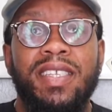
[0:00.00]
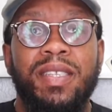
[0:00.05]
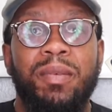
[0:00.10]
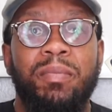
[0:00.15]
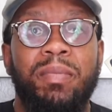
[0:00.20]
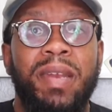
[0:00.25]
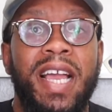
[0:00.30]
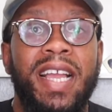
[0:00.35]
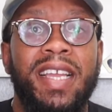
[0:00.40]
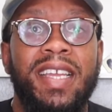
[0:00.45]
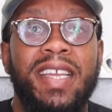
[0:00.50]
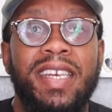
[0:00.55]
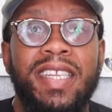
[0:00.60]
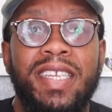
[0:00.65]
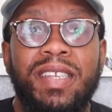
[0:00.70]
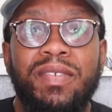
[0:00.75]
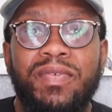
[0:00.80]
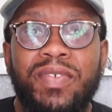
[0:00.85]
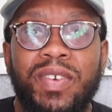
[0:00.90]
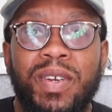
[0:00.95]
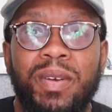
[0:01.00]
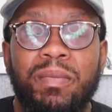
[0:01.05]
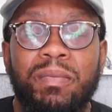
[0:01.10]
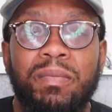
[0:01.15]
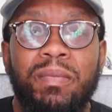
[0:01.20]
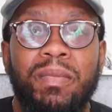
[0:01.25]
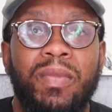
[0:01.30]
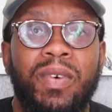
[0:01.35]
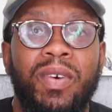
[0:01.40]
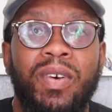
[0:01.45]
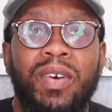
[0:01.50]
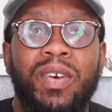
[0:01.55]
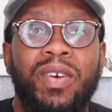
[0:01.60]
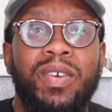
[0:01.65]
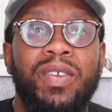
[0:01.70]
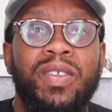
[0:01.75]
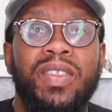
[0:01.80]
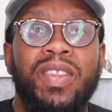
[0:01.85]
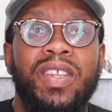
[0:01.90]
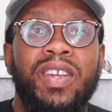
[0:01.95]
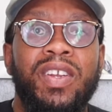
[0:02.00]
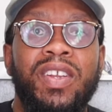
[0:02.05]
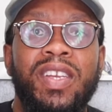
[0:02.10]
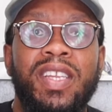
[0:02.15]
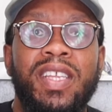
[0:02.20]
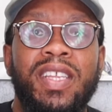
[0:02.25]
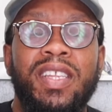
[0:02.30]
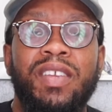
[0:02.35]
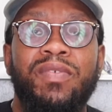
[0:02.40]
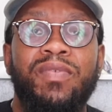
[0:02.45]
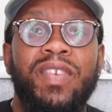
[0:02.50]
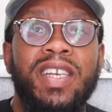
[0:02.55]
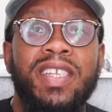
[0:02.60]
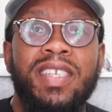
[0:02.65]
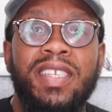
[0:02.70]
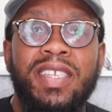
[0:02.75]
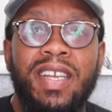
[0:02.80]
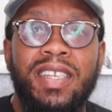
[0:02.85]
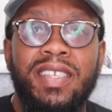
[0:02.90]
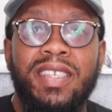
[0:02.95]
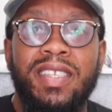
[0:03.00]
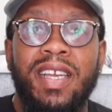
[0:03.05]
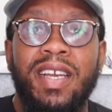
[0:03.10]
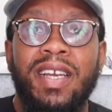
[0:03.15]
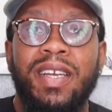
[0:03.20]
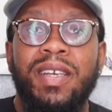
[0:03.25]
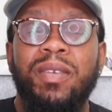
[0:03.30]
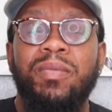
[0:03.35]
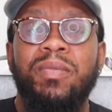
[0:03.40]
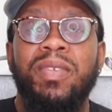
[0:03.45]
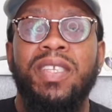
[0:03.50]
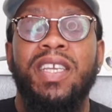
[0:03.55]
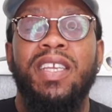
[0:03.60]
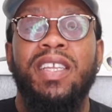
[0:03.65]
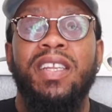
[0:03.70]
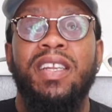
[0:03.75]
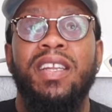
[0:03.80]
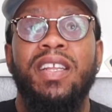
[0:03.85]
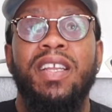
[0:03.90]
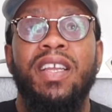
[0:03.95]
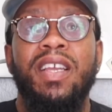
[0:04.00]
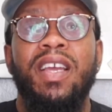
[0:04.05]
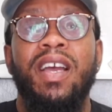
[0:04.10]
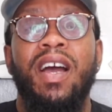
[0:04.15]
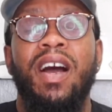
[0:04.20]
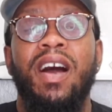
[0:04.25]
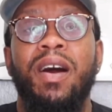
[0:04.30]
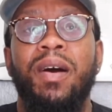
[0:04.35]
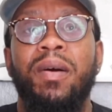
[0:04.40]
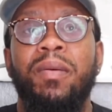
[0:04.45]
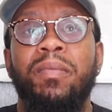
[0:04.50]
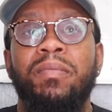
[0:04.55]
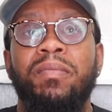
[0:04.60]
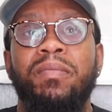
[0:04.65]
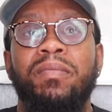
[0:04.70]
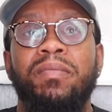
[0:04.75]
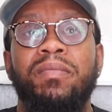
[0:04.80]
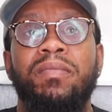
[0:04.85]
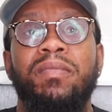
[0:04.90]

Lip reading: the black elite from all early the Renaissance times, and